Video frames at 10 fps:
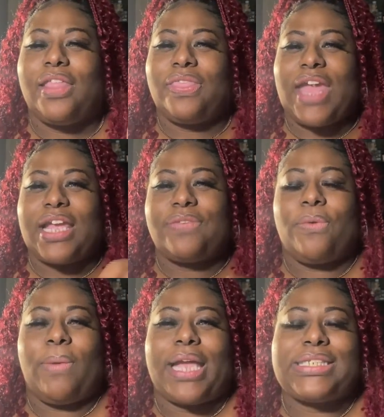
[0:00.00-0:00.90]
thanks for
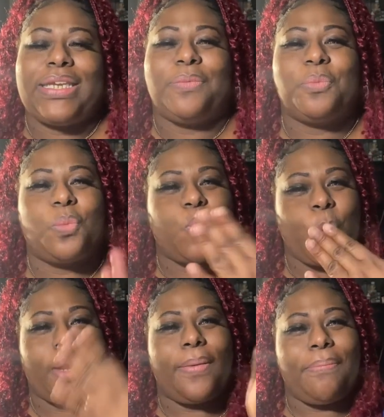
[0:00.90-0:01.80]
watching.
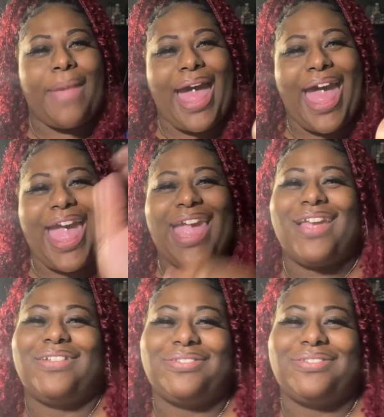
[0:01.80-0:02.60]
Bye.